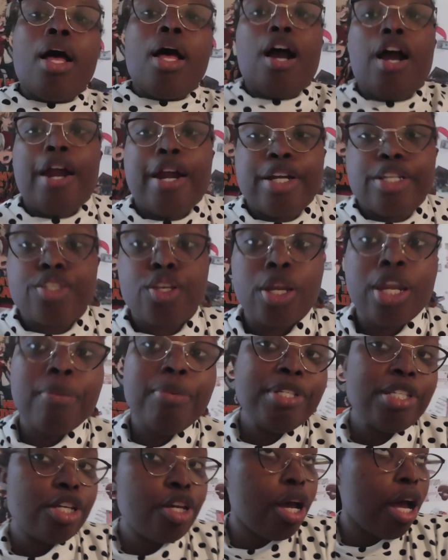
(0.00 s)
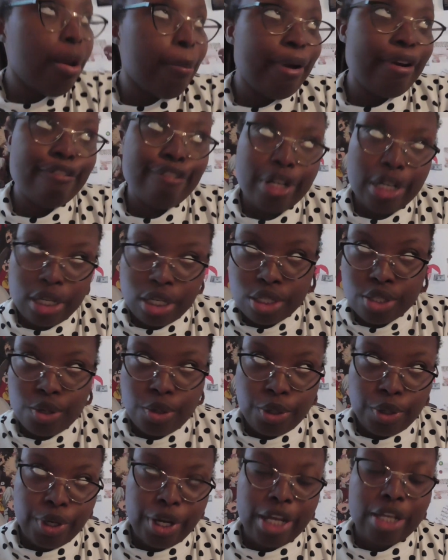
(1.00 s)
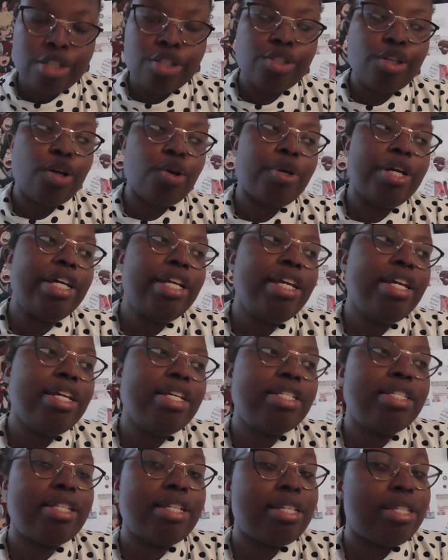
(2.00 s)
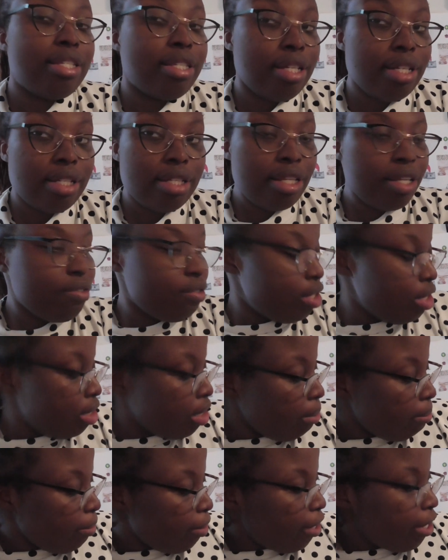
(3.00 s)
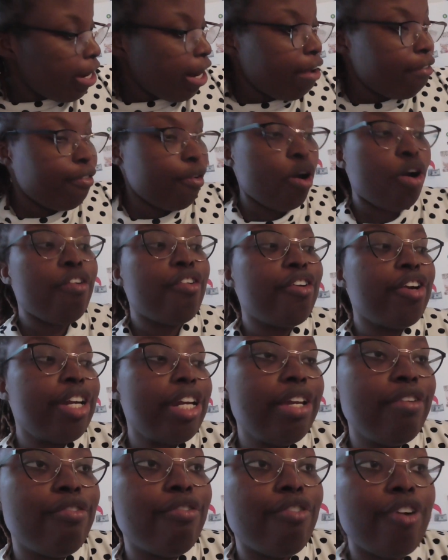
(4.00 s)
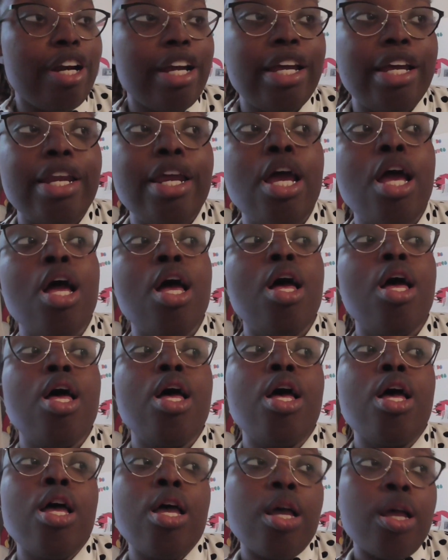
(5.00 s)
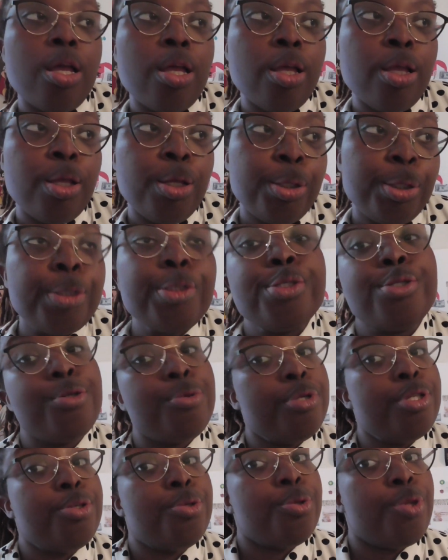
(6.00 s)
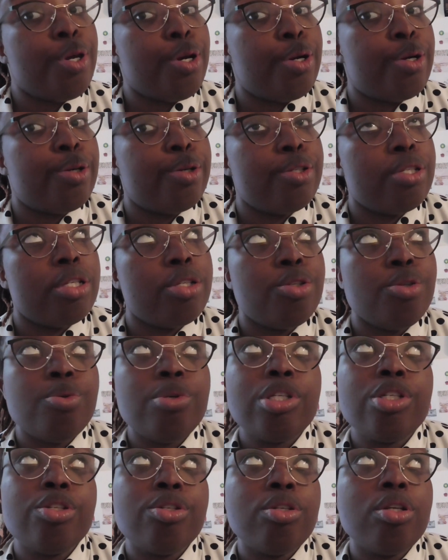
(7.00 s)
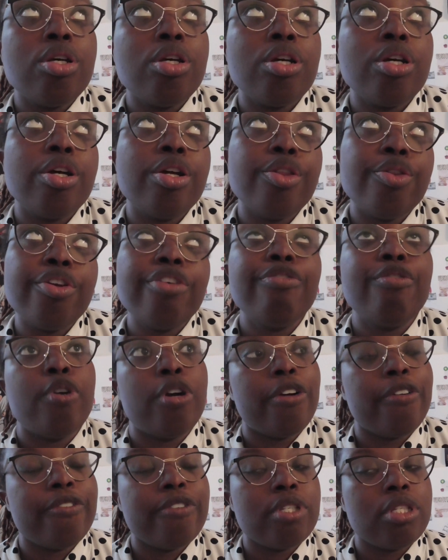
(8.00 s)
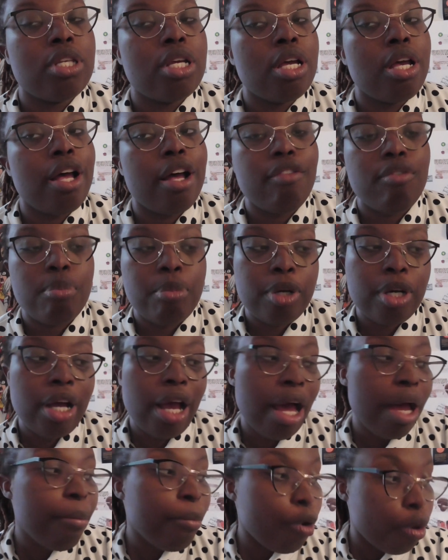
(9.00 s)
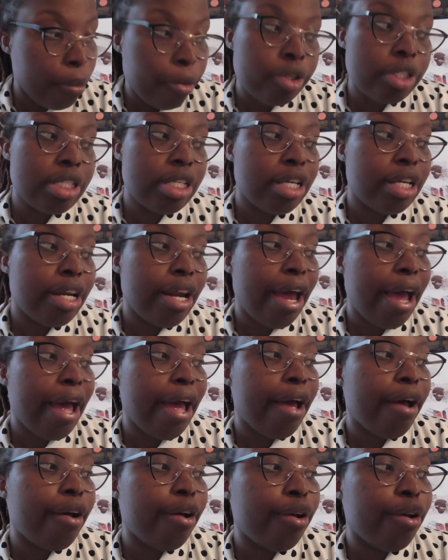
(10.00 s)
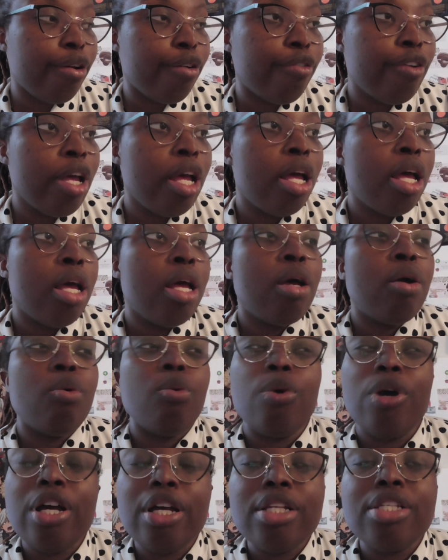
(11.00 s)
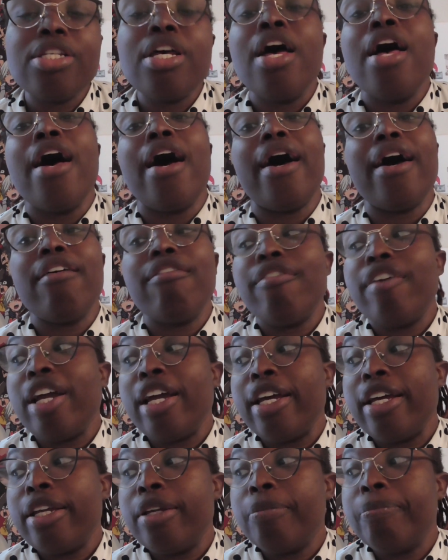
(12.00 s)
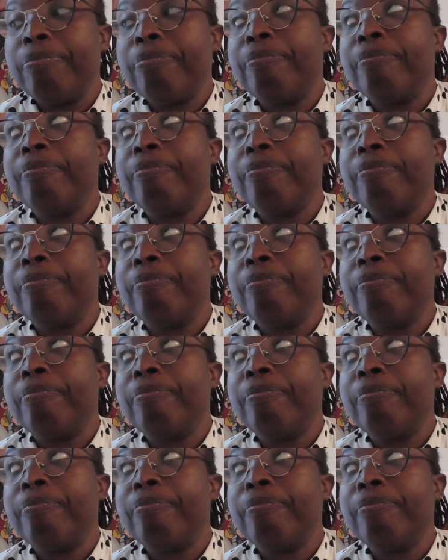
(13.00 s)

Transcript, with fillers: Alright, so let me tell y'all how my reading is going, okay? So it is the 6th of December and I've already read two and two thirds, two and three fourths of a book. I'm almost done. I of what I read,